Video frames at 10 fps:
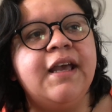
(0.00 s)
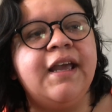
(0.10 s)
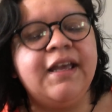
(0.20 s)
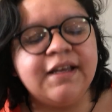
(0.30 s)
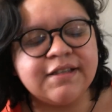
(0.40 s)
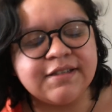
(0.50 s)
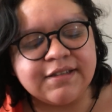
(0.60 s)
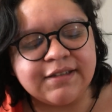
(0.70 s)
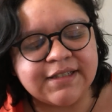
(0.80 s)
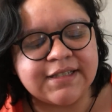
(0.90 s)
And
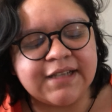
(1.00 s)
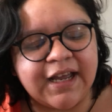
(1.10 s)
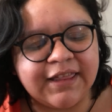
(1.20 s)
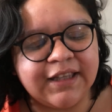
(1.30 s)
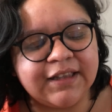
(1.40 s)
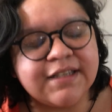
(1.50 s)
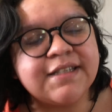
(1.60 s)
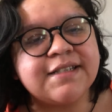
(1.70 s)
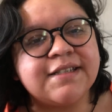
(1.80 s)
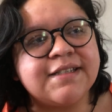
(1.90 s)
I think this
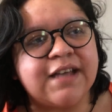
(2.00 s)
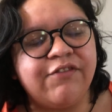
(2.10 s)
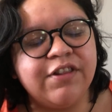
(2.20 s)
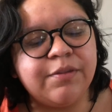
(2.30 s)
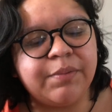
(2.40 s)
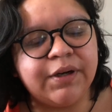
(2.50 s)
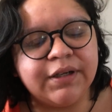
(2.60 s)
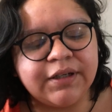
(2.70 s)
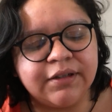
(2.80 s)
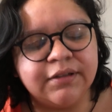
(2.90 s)
is the 7th
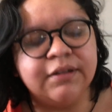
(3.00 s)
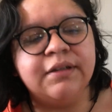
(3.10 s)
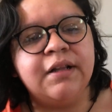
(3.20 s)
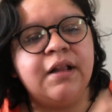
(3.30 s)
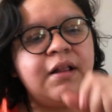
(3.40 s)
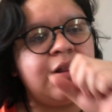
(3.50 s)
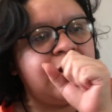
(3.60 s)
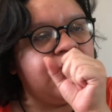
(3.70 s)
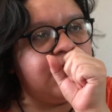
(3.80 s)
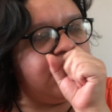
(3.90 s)
book.
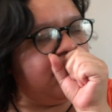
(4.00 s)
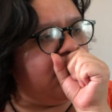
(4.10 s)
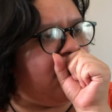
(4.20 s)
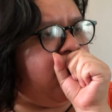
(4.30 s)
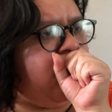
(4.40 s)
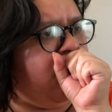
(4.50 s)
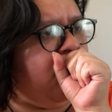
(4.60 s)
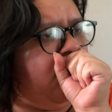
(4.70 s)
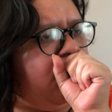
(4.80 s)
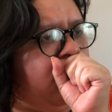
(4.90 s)

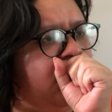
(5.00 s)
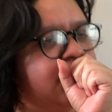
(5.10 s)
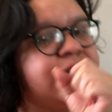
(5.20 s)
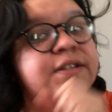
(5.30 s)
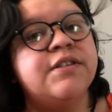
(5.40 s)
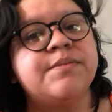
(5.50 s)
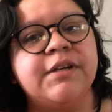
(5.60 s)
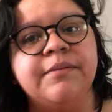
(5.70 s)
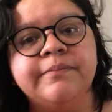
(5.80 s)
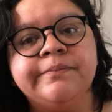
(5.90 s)
Excuse me.
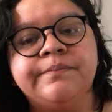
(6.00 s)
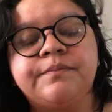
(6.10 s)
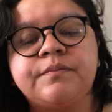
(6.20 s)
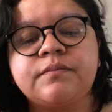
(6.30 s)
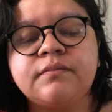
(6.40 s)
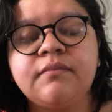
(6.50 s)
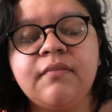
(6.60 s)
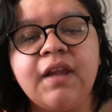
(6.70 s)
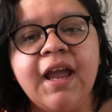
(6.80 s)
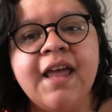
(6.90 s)

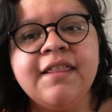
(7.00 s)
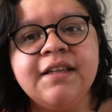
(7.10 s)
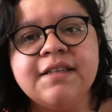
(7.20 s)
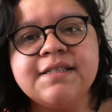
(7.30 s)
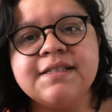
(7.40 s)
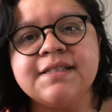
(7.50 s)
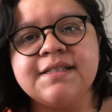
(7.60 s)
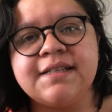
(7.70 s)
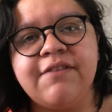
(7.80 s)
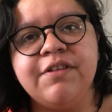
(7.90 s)
I think this is the
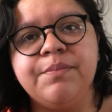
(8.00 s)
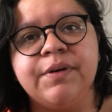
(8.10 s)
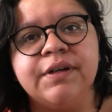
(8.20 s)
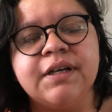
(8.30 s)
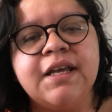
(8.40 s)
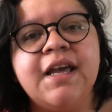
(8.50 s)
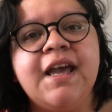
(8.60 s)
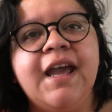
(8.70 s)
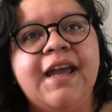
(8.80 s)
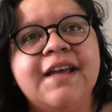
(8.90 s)
7th book.
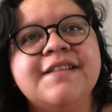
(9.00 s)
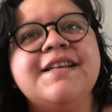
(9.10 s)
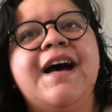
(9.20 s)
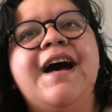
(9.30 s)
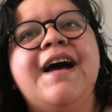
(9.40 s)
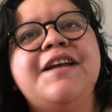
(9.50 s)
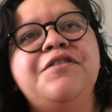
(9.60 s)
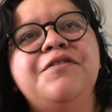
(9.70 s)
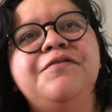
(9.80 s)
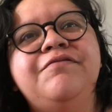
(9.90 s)
And I
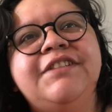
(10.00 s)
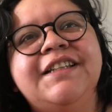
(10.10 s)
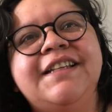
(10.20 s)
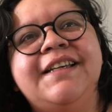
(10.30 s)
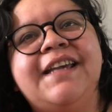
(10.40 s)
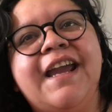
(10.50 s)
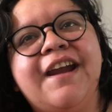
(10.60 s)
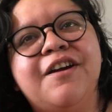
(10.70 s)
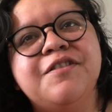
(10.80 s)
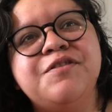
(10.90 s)
don't really
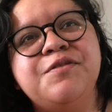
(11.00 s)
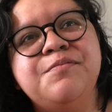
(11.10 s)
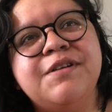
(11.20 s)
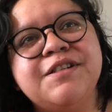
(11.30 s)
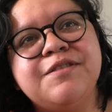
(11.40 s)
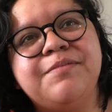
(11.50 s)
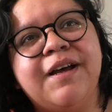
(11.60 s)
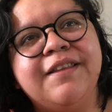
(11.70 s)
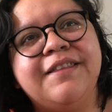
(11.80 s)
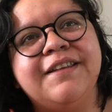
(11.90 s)
care too much
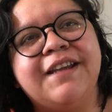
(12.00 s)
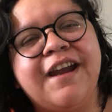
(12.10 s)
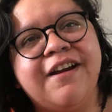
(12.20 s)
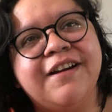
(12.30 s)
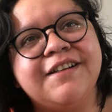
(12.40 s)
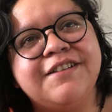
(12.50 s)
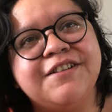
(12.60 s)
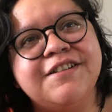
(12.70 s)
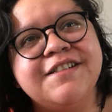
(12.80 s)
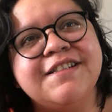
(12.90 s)
about the
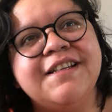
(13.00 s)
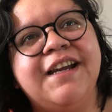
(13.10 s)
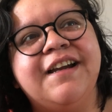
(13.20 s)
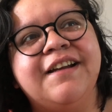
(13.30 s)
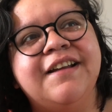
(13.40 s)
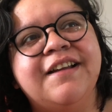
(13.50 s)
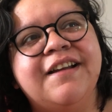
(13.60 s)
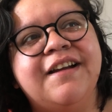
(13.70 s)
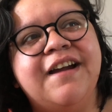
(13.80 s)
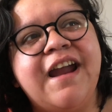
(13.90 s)
characters, like
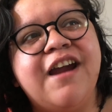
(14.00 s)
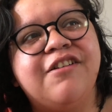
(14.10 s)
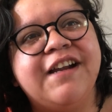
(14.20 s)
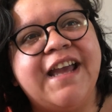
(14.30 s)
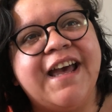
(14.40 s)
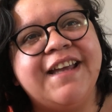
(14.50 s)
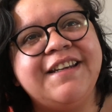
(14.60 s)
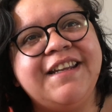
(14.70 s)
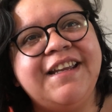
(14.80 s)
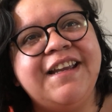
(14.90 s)

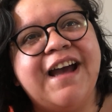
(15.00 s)
Ariadne.